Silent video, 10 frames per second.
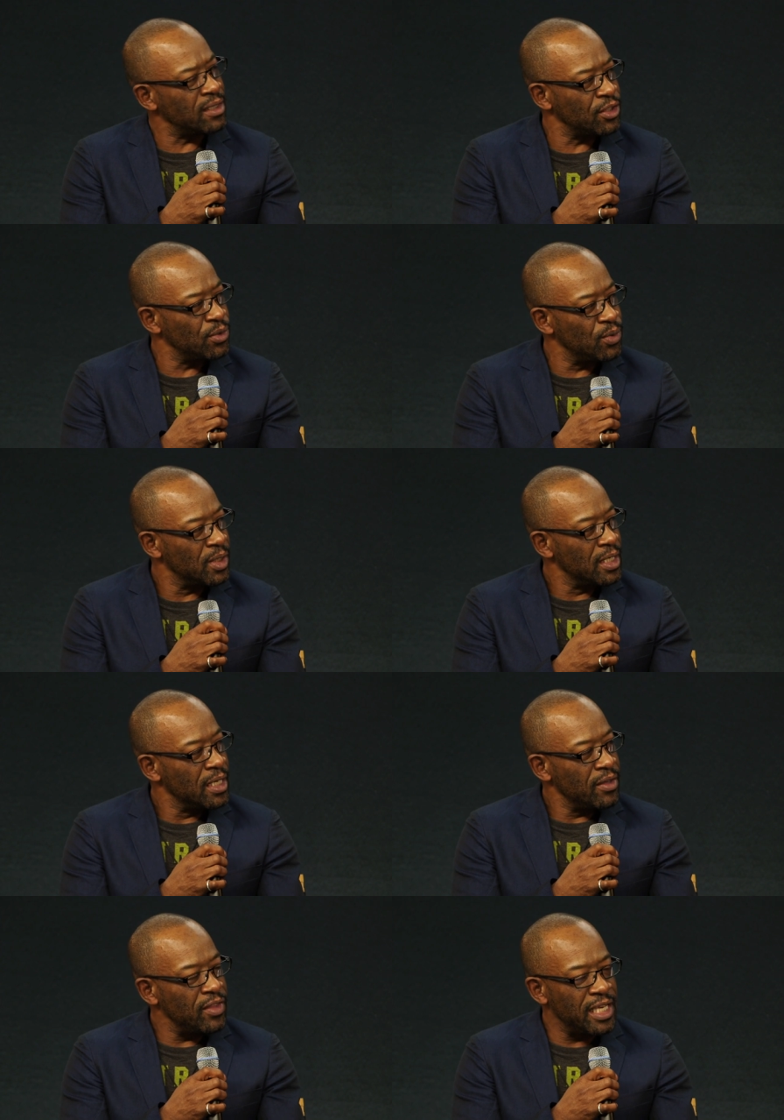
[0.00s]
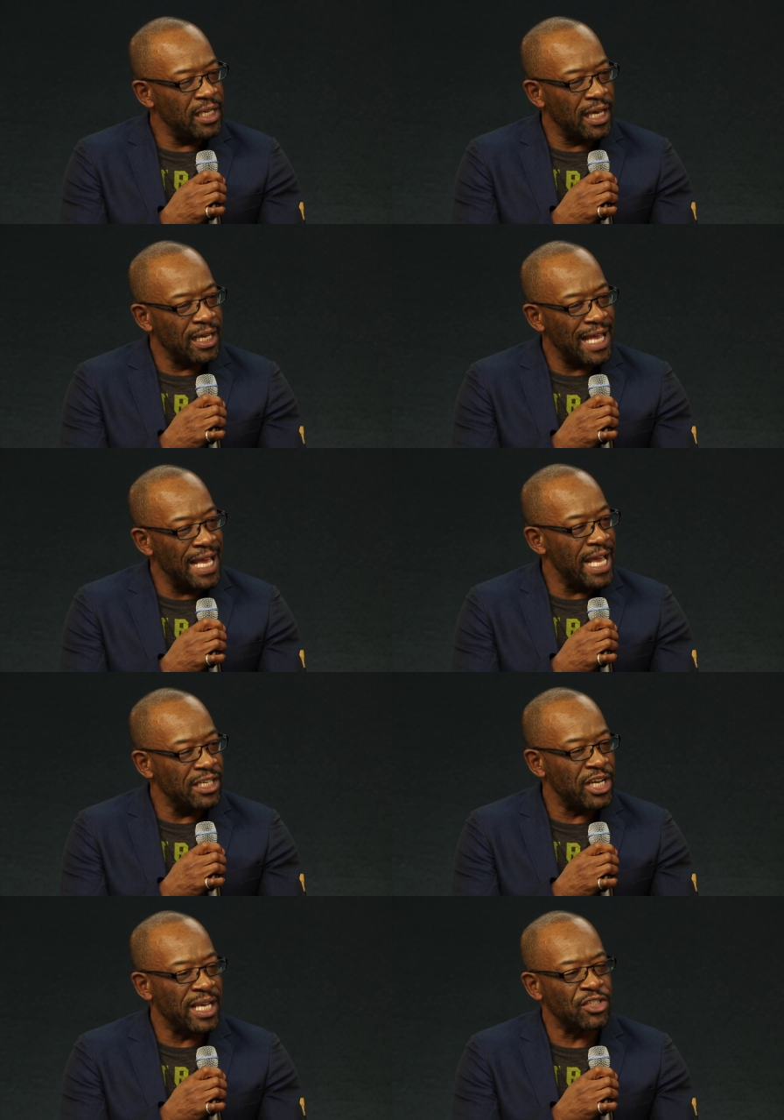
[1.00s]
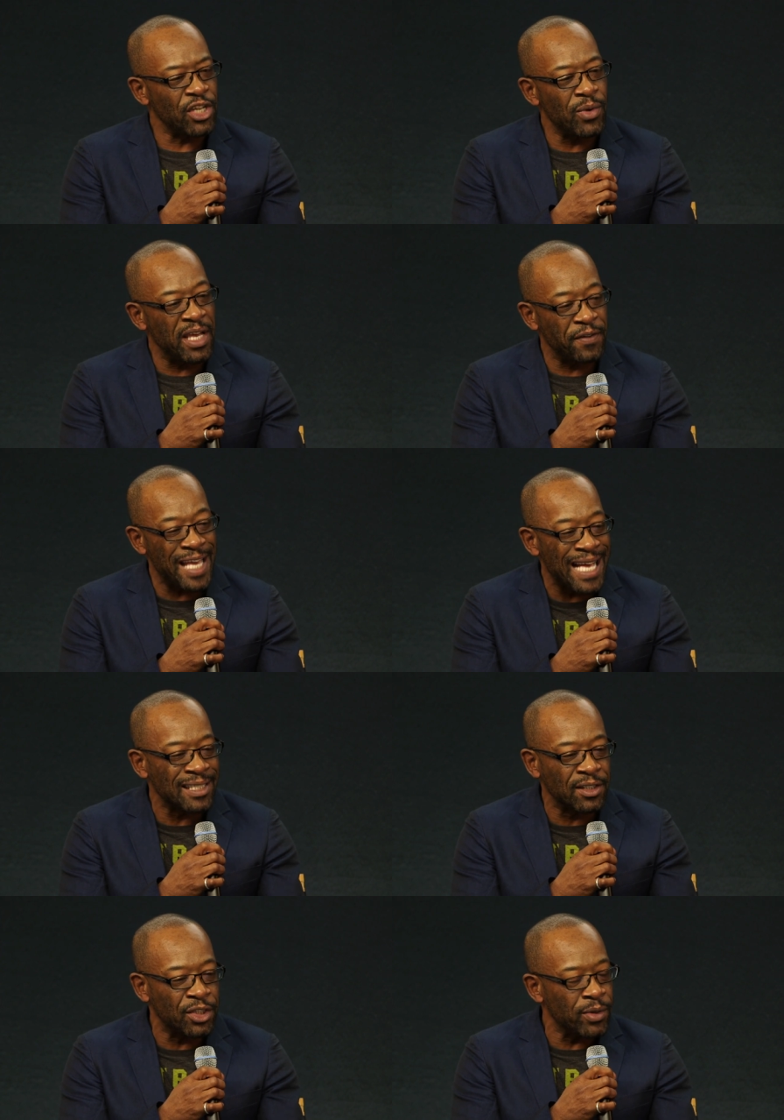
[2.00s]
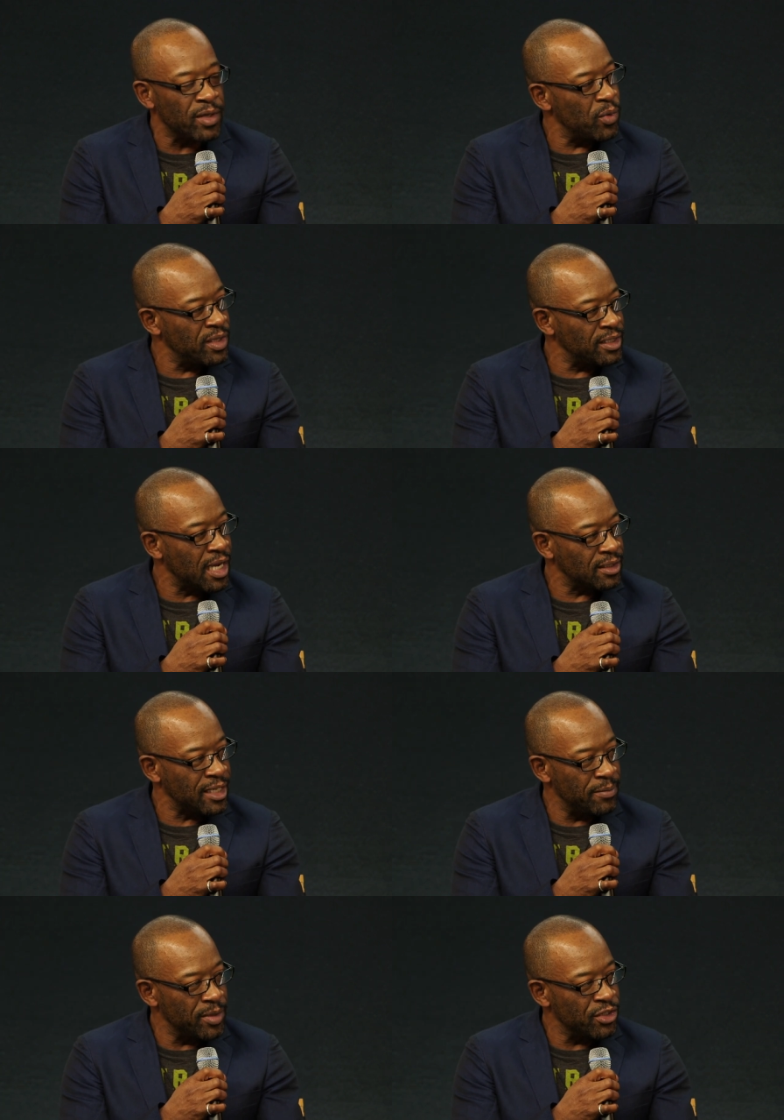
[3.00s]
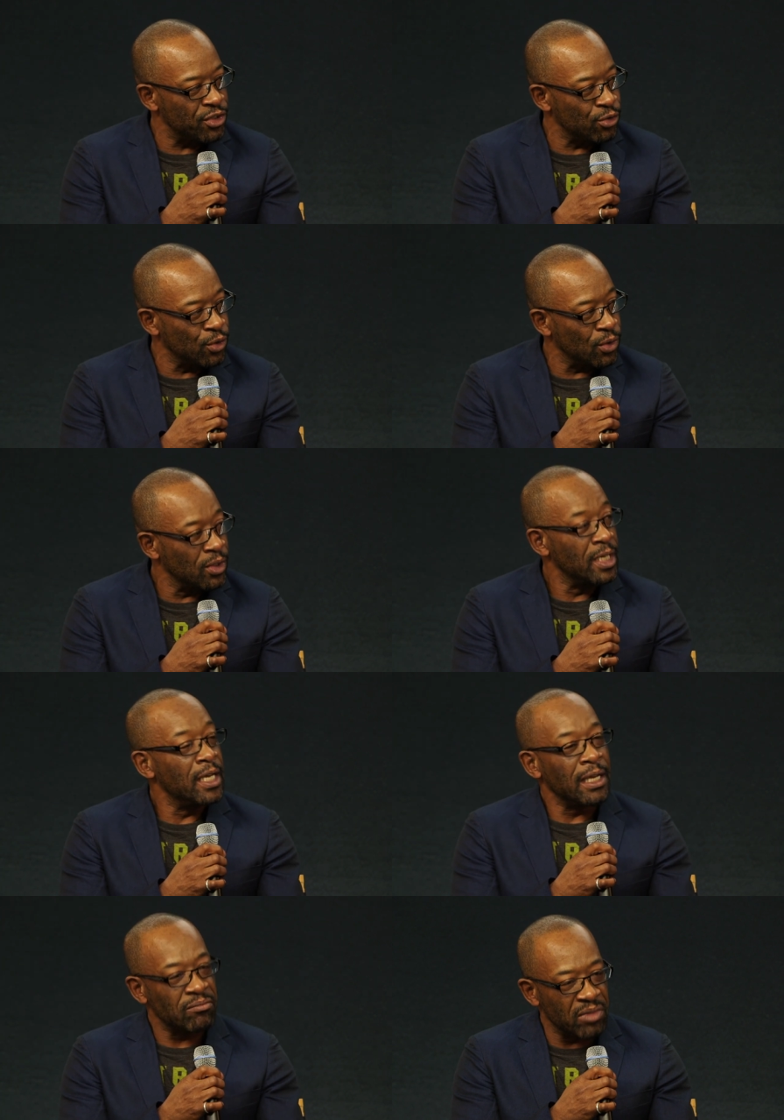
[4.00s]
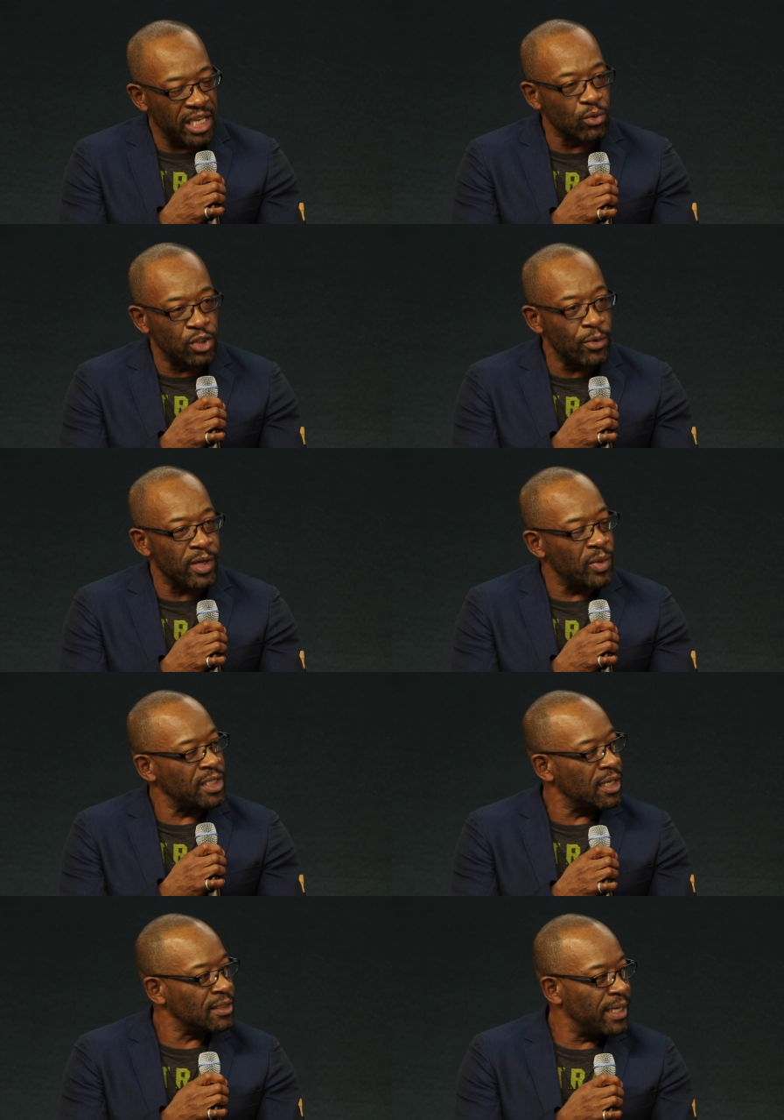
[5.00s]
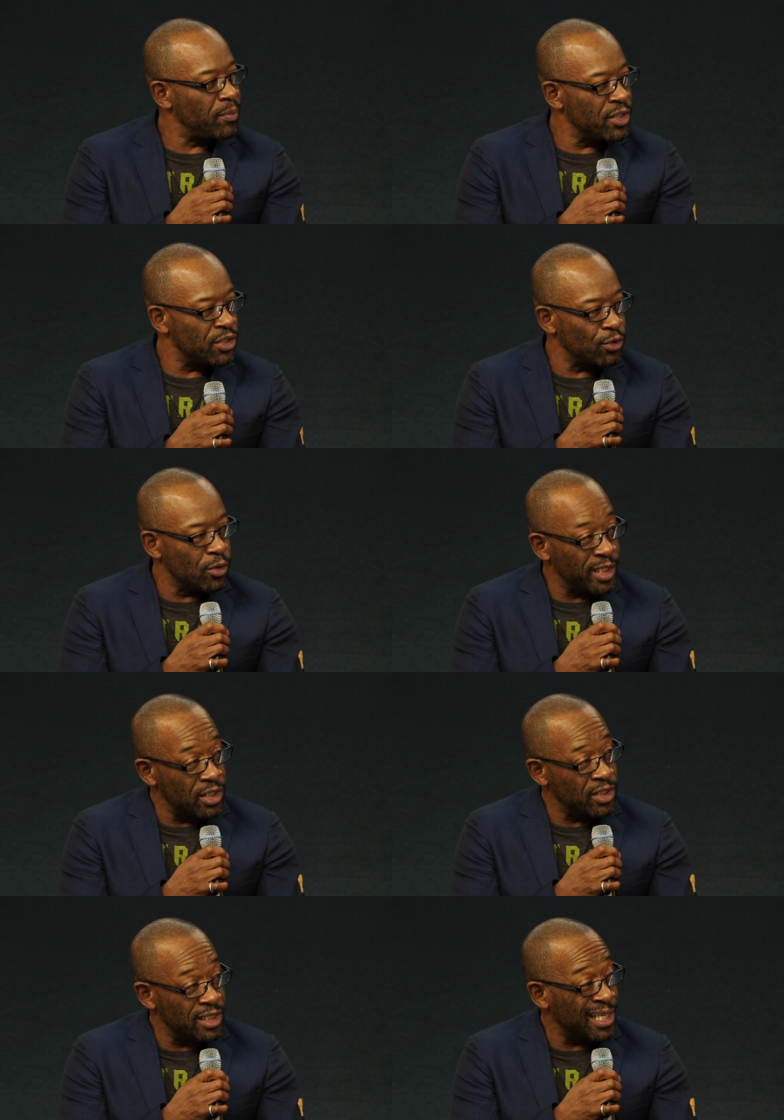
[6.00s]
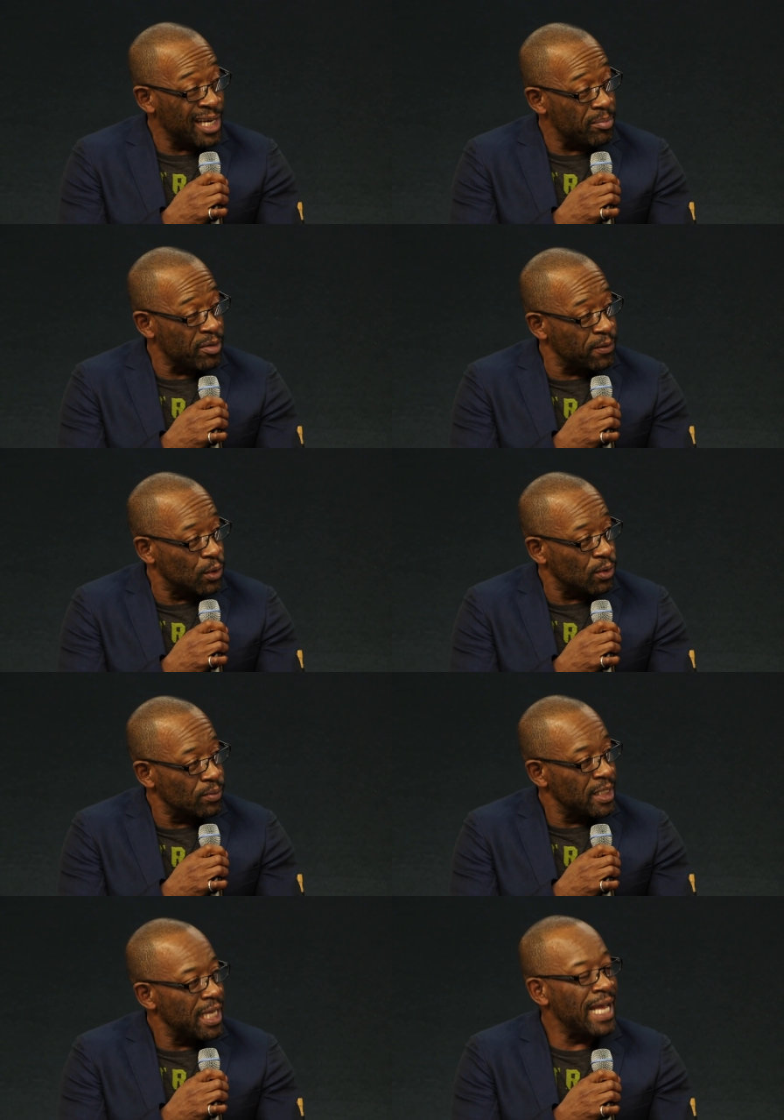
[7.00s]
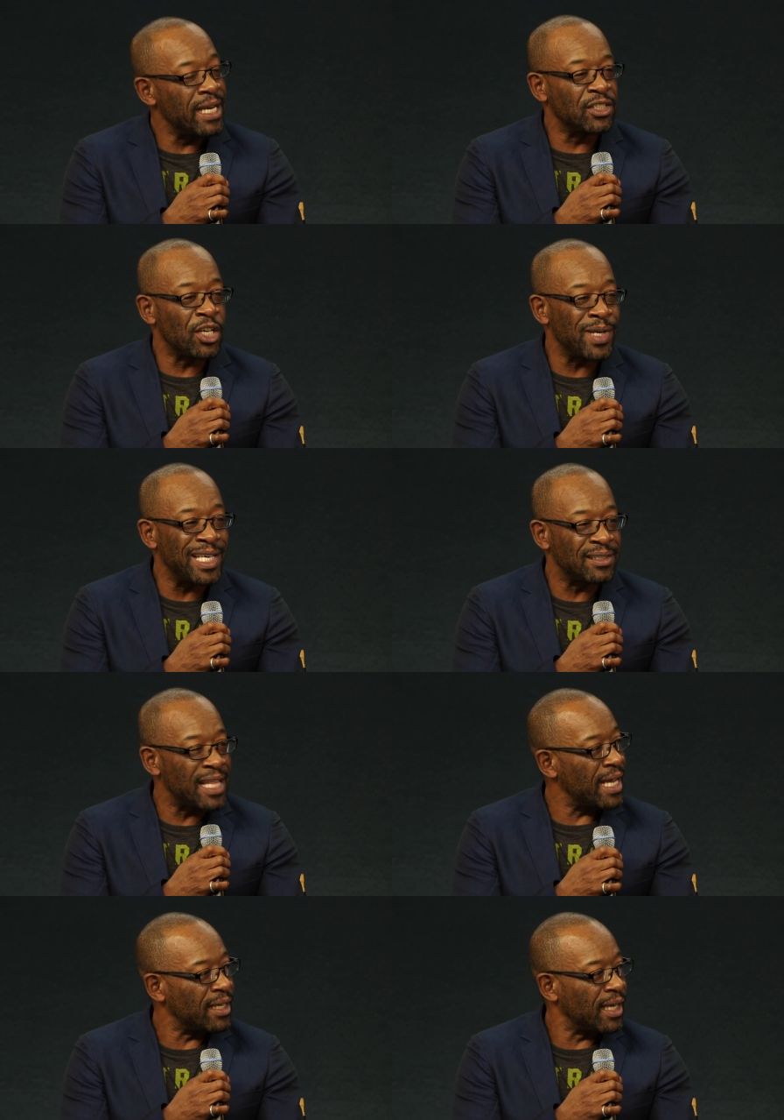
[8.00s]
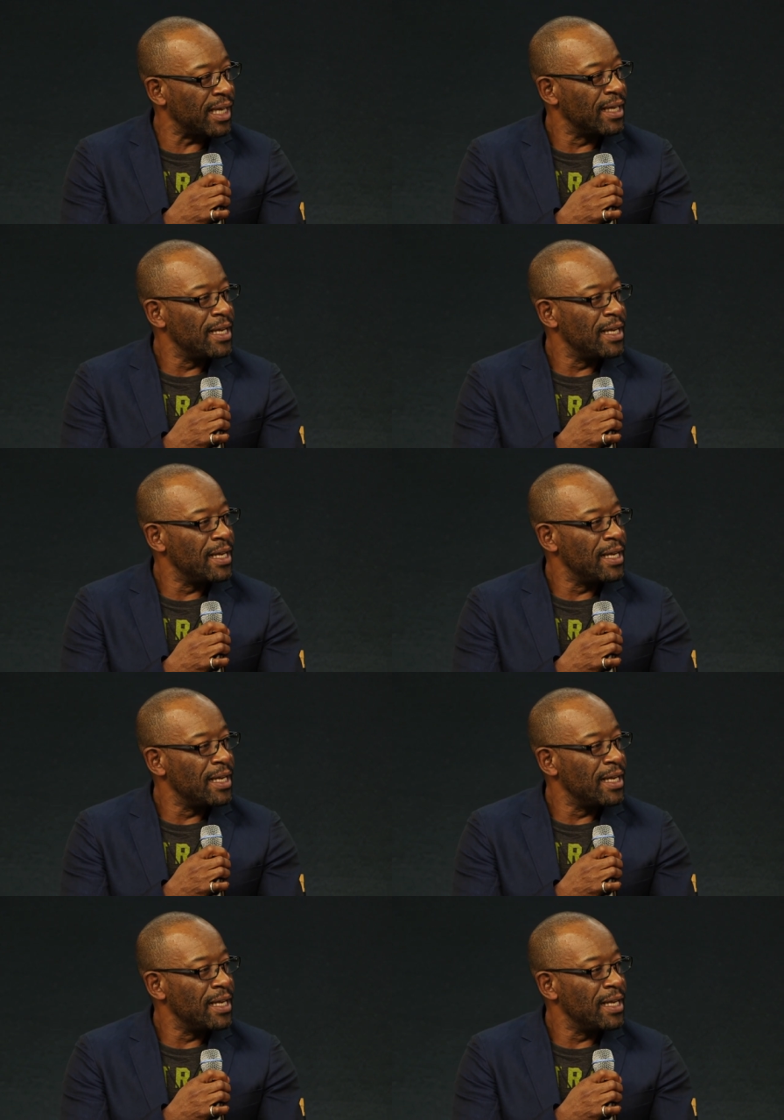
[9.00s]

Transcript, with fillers: to the uh, NHS. So if he has to do it with duct tape and a straw, he will do it with duct tape and a straw because he's done it before. Right. And so he's that guy.